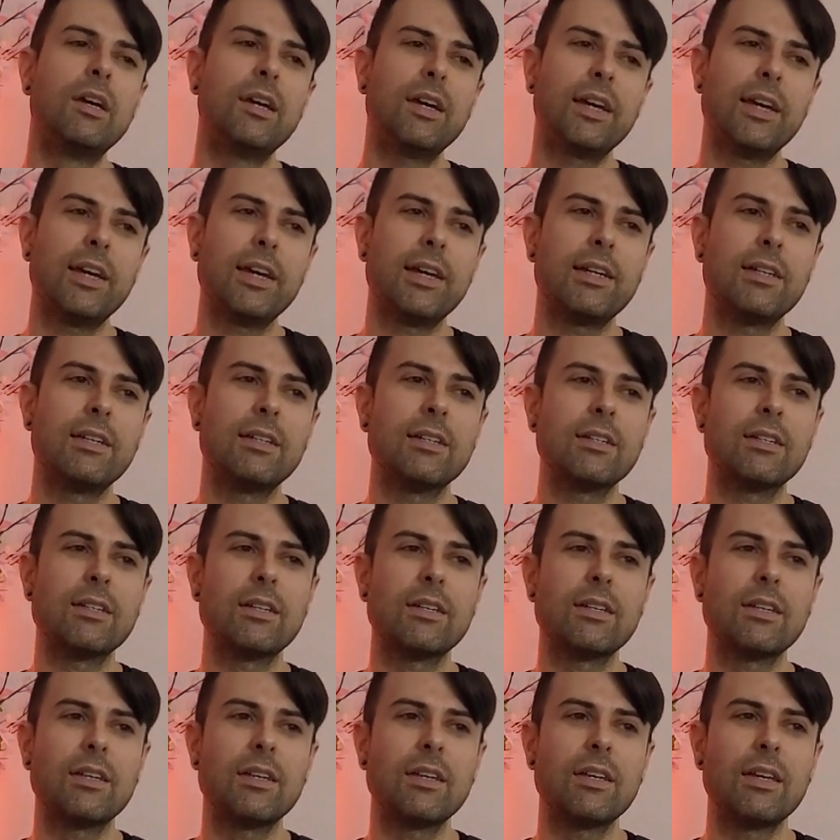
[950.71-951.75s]
And
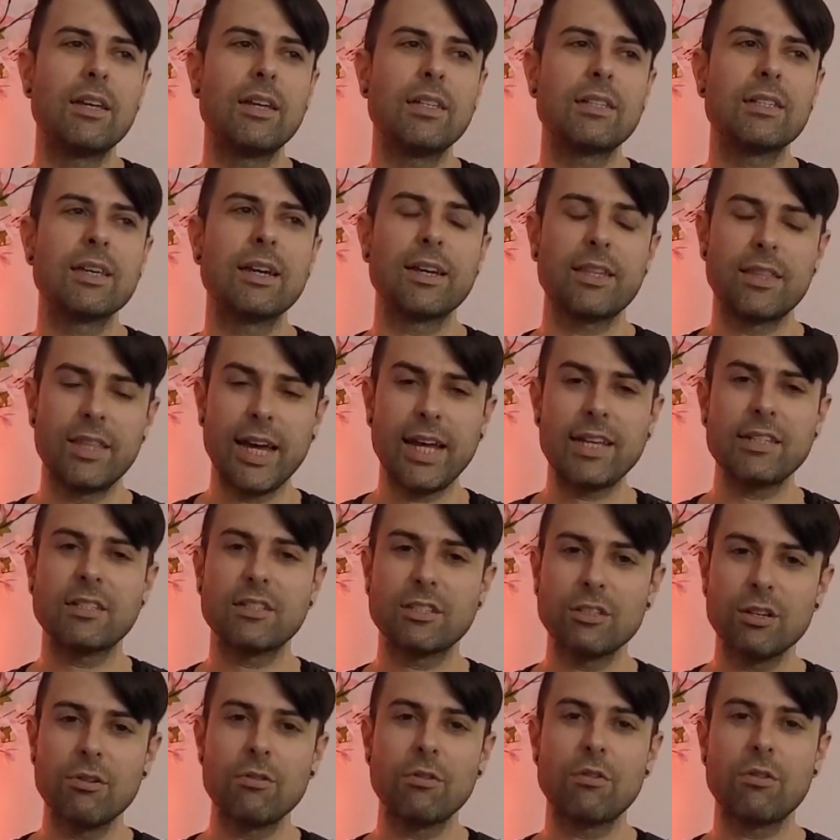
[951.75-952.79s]
it's like that's
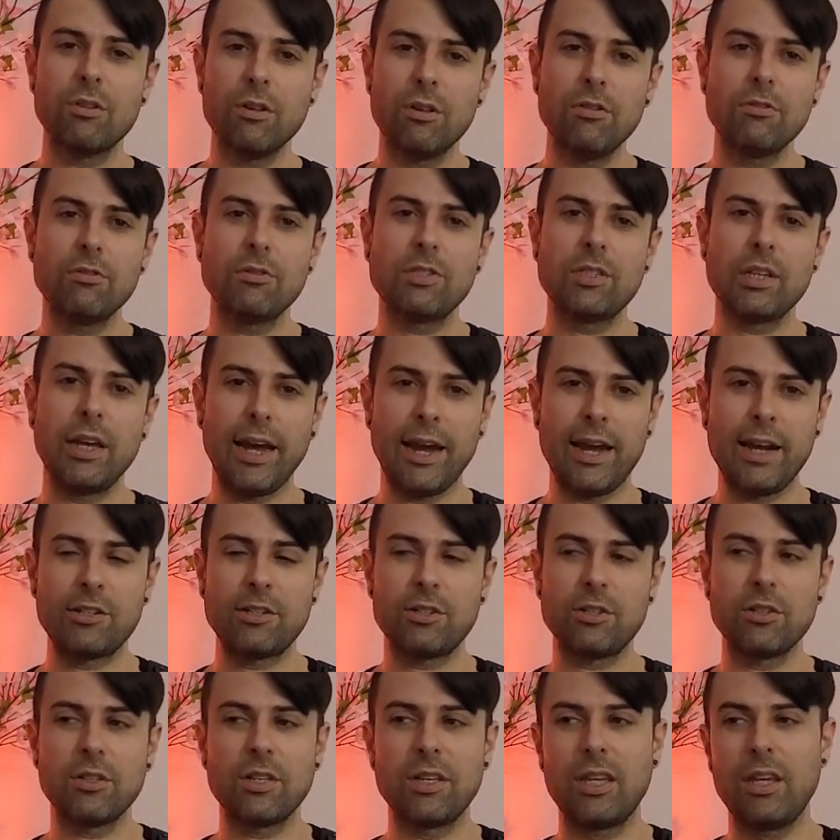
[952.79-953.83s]
so close to
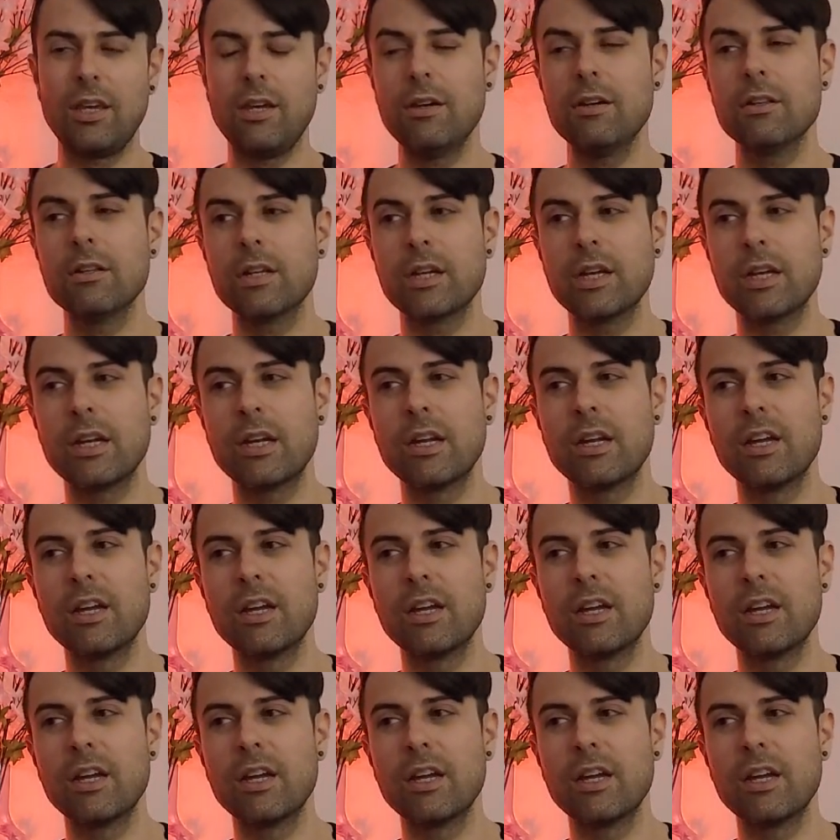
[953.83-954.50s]
actually healing,